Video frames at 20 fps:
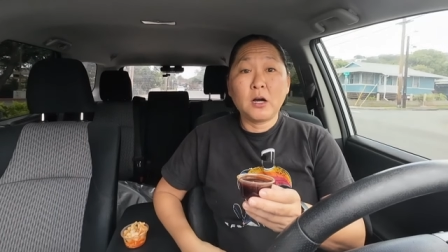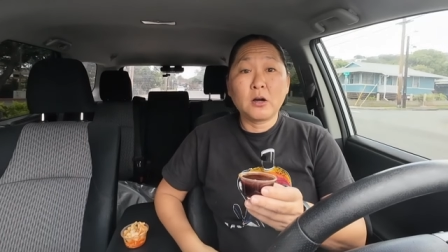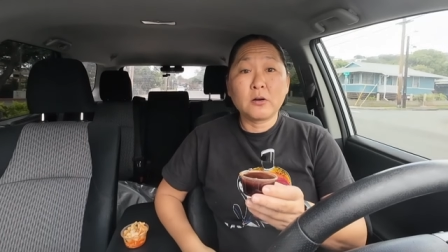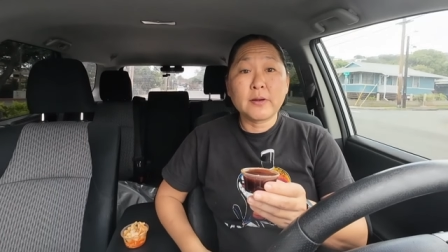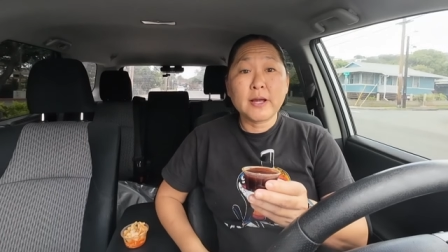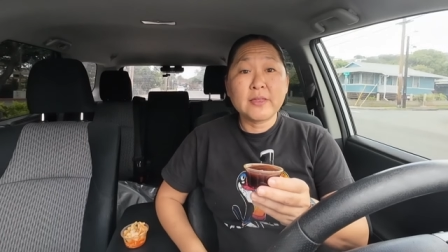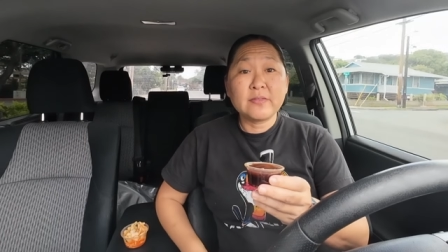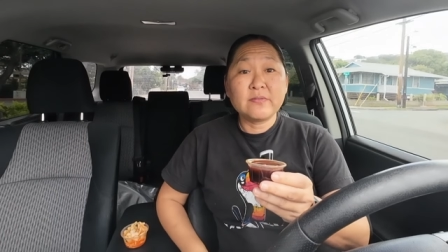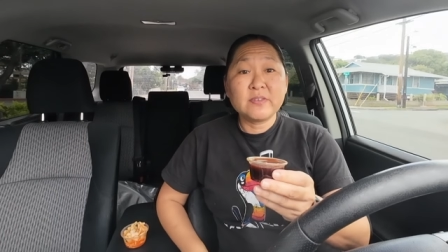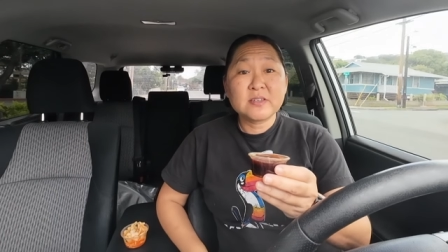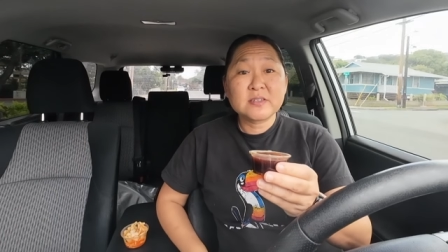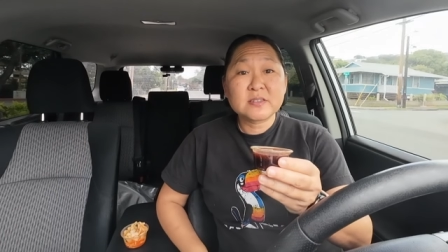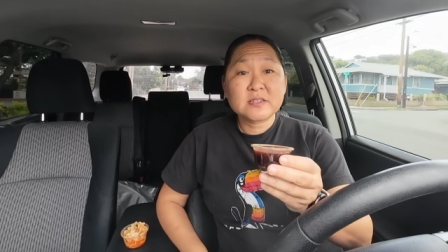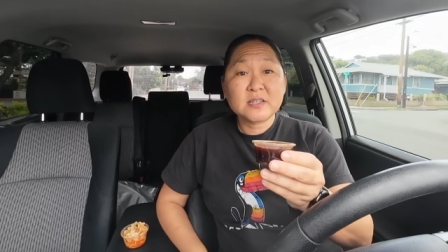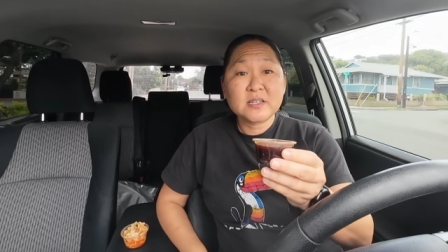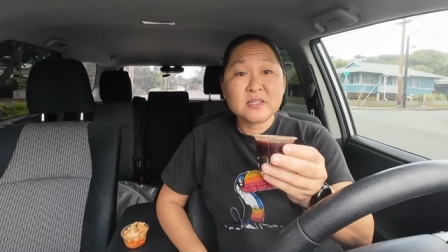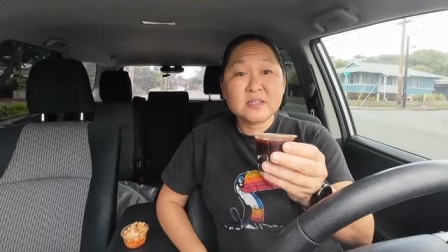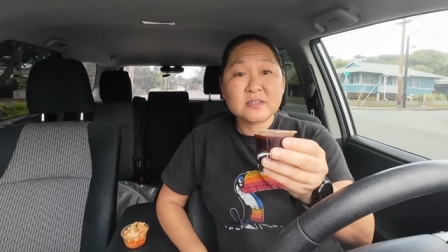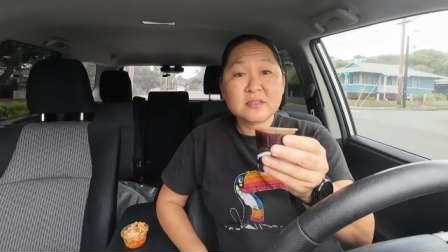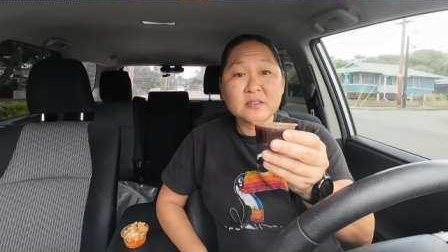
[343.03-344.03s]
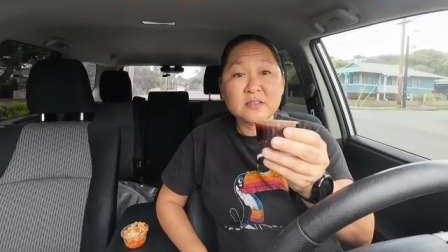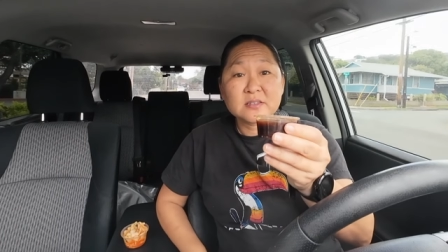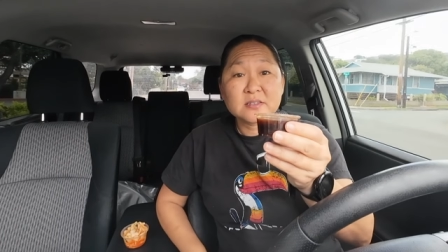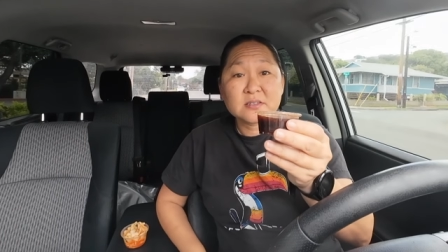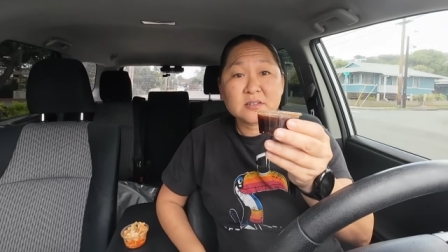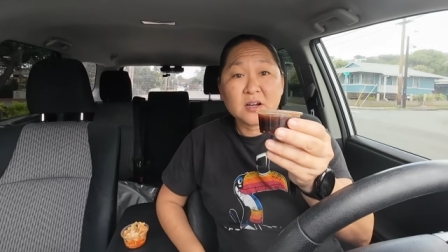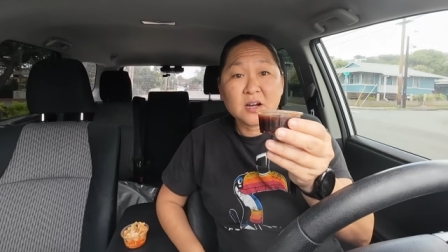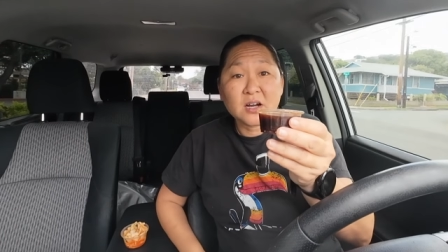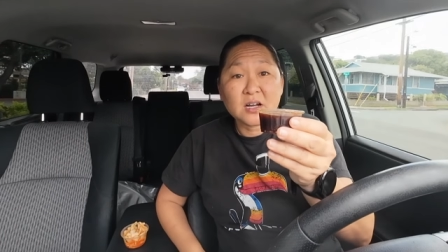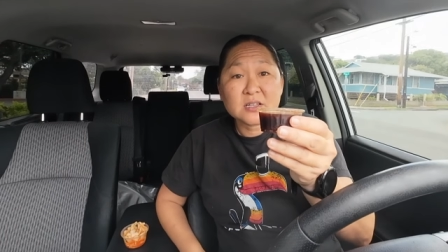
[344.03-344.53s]
All right, this is the
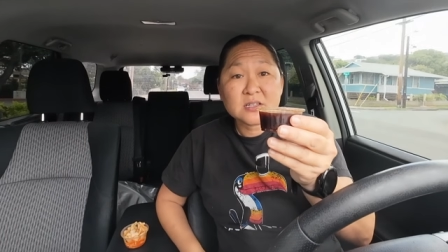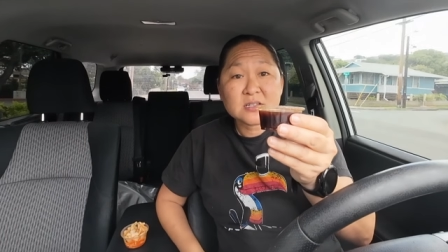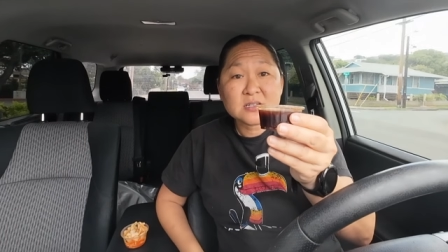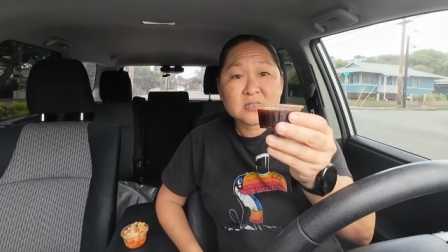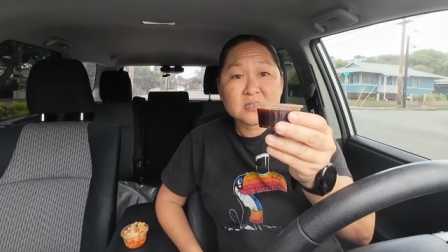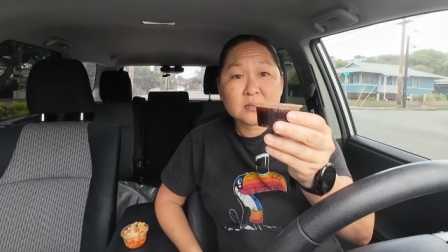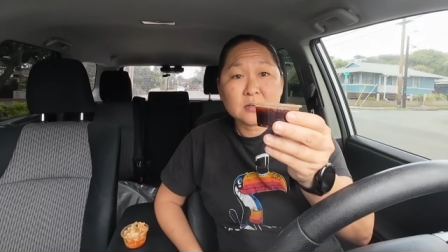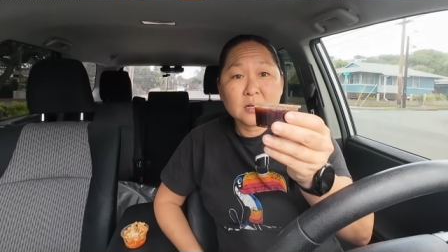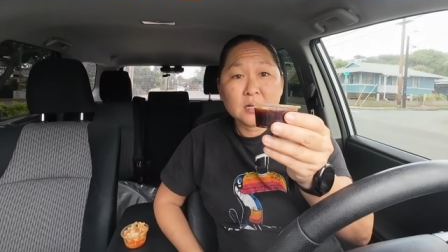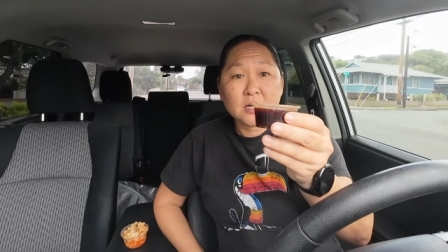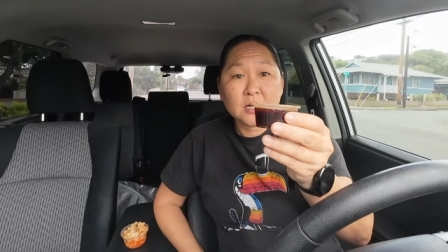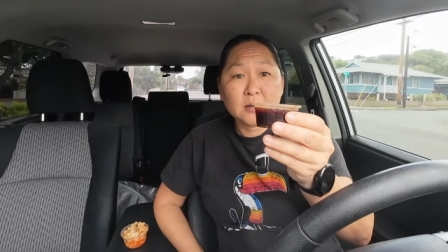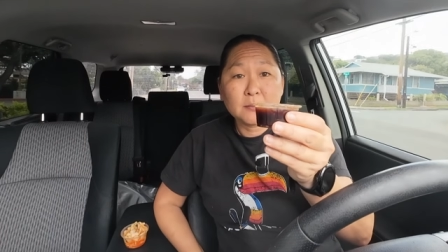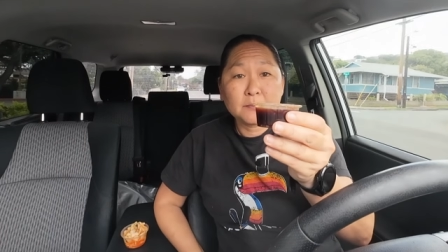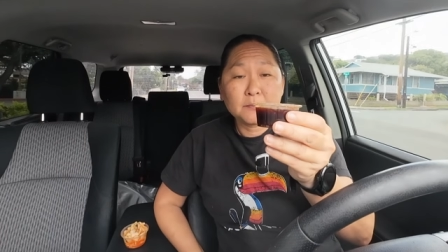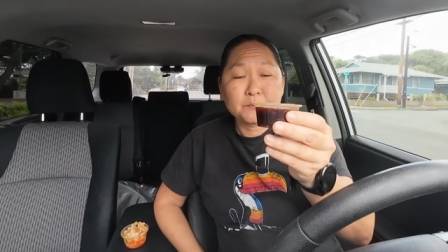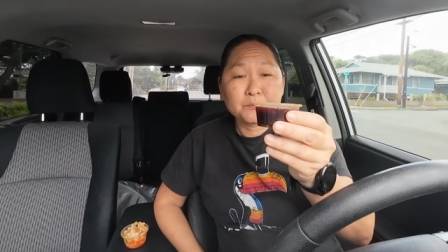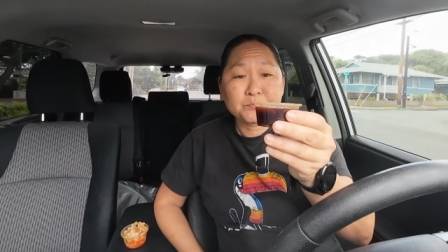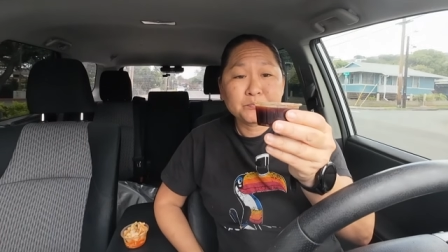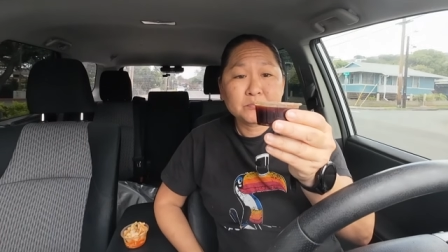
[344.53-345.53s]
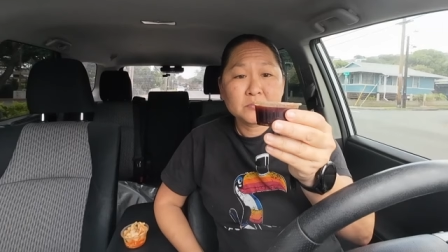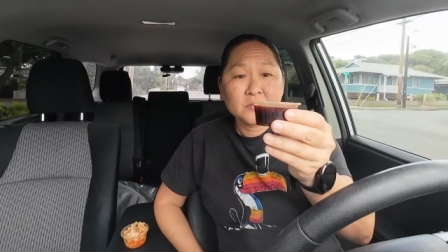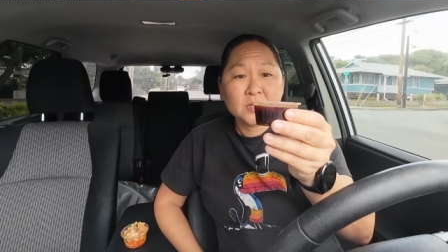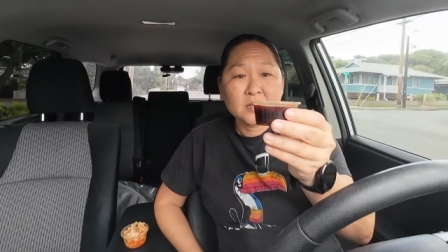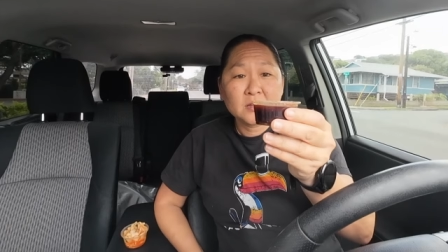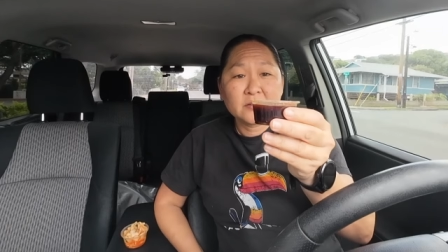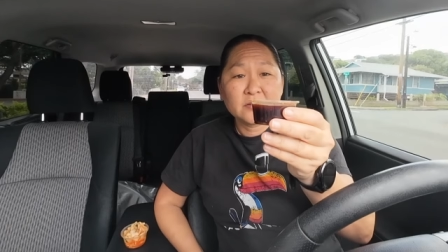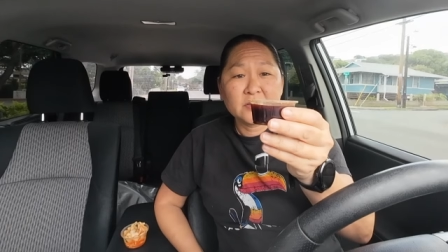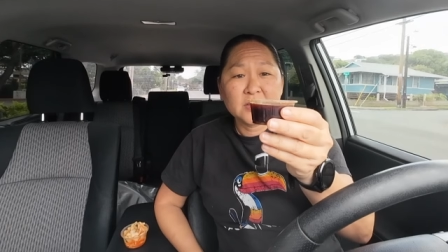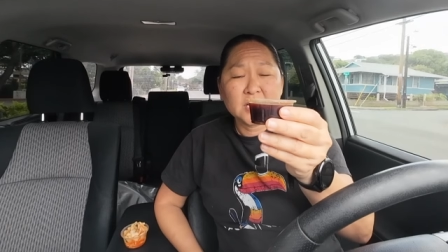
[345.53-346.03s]
sauce. Um,
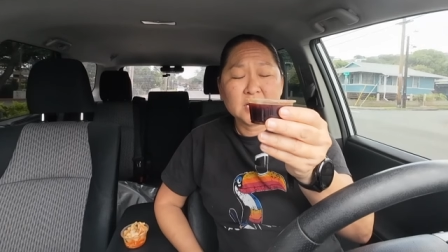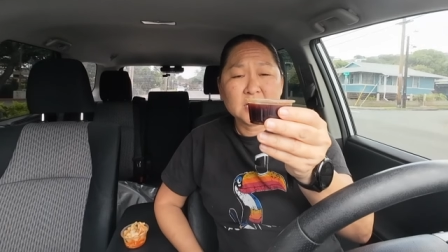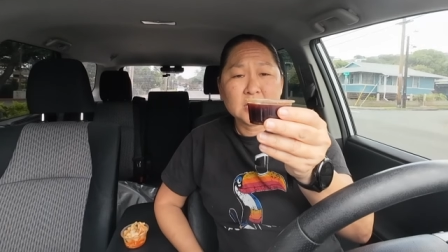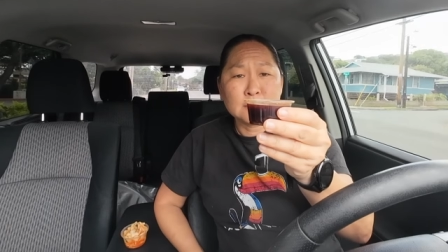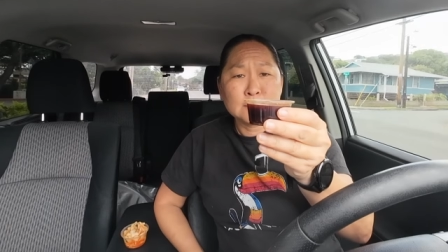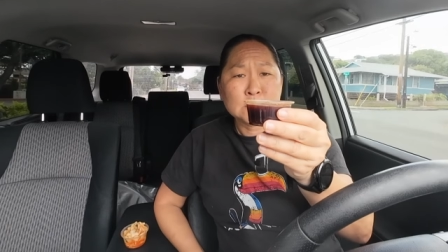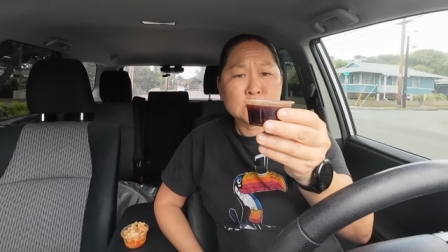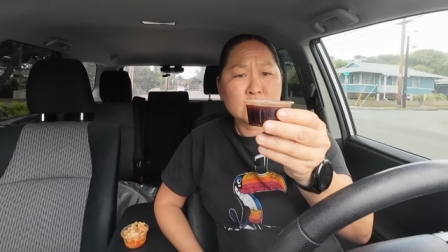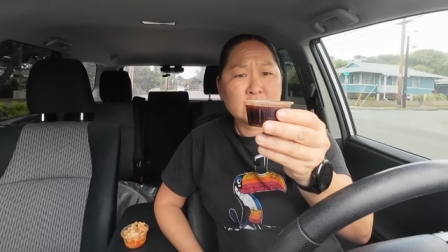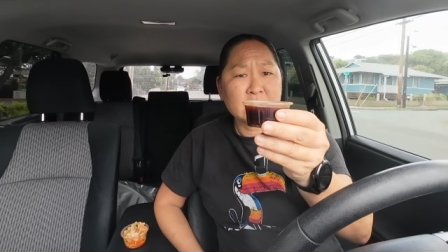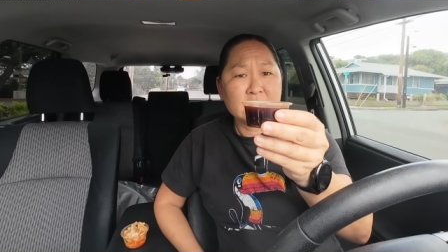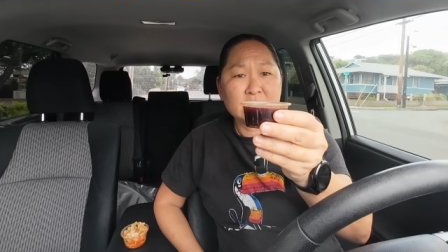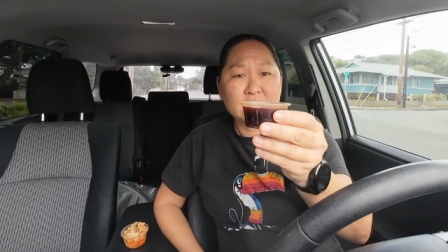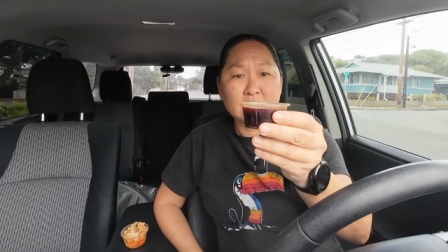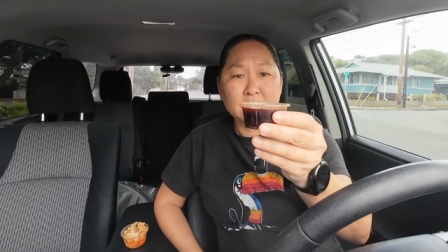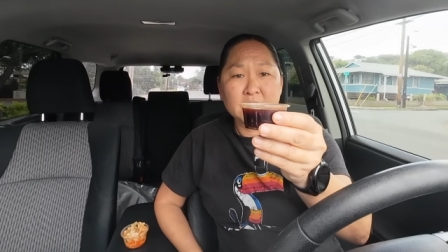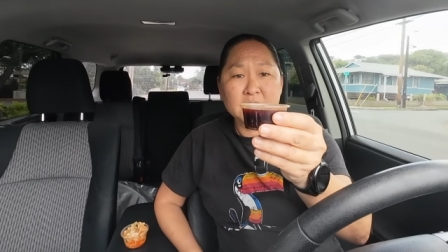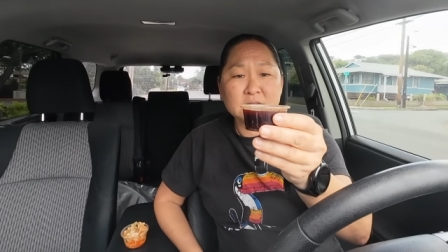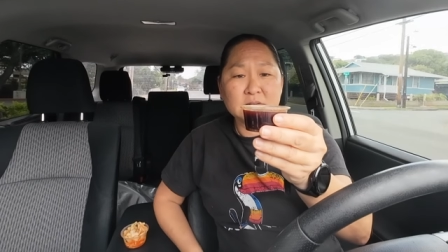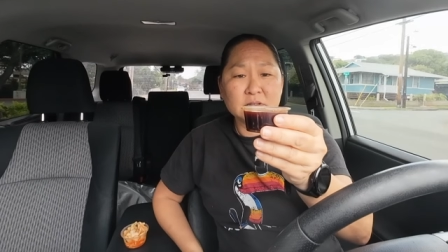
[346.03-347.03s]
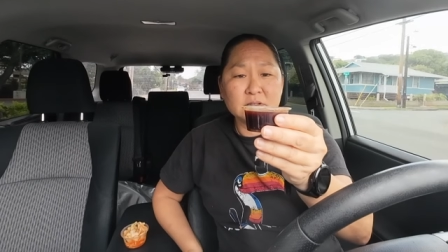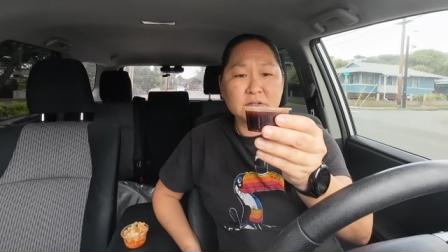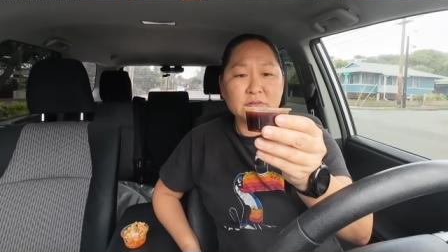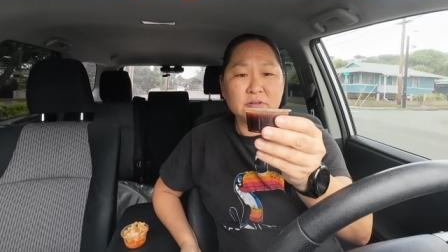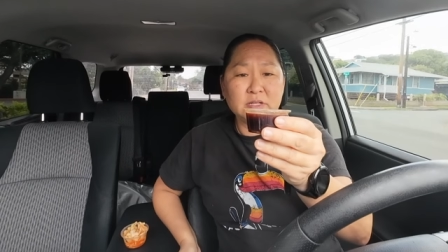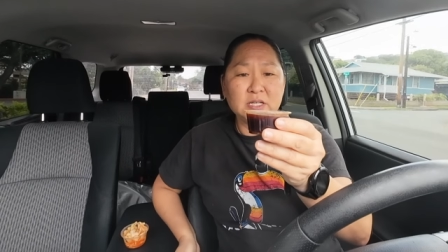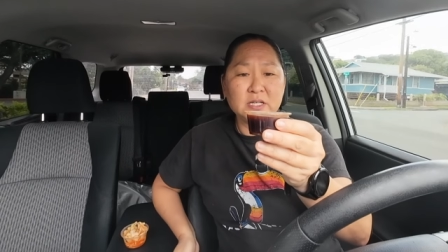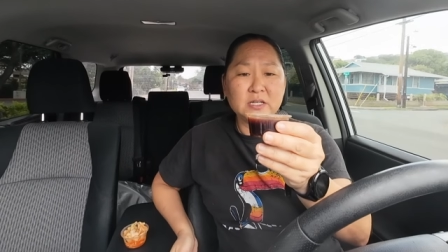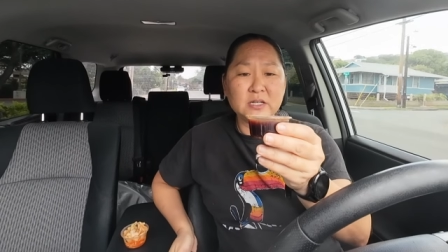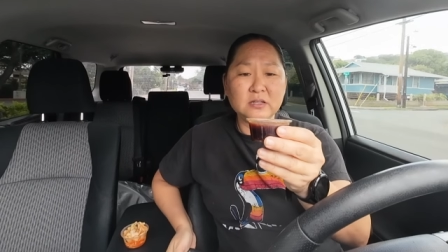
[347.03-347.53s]
that comes with it that makes it
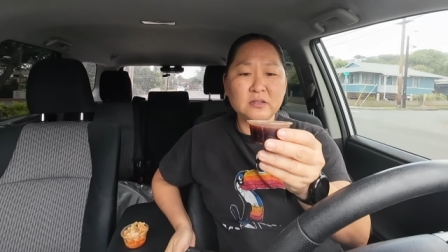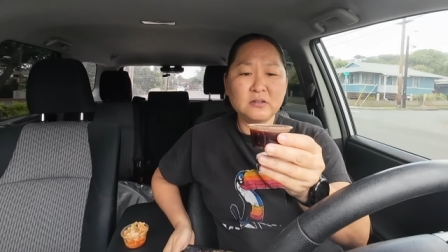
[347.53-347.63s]
unique.